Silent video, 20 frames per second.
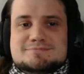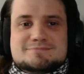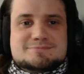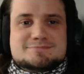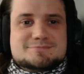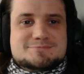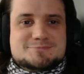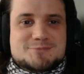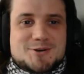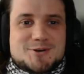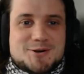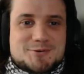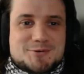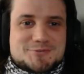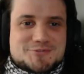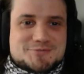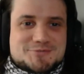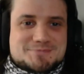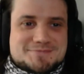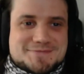I
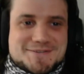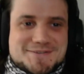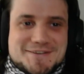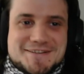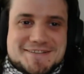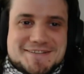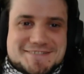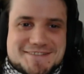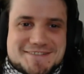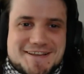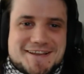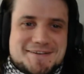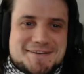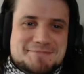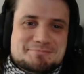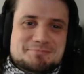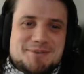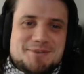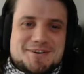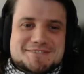wasn't gonna say
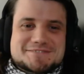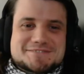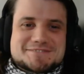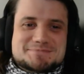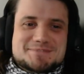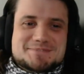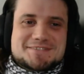much, but